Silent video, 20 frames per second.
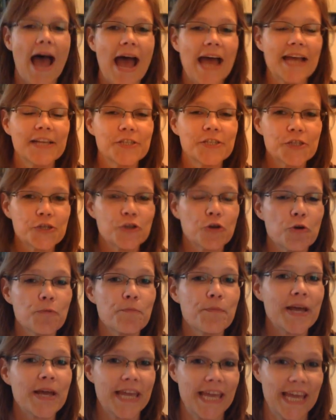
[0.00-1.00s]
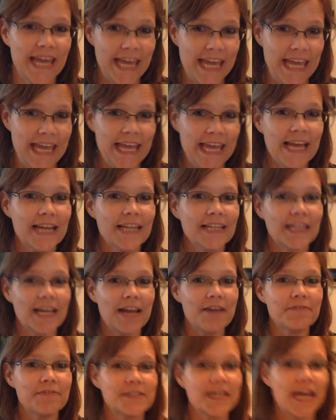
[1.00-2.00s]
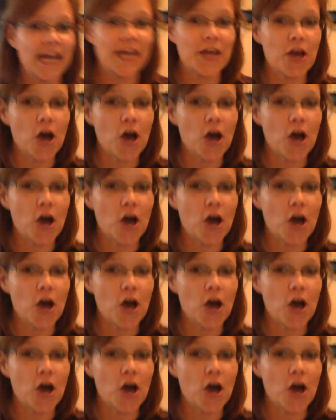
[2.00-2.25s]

Aster McGee left a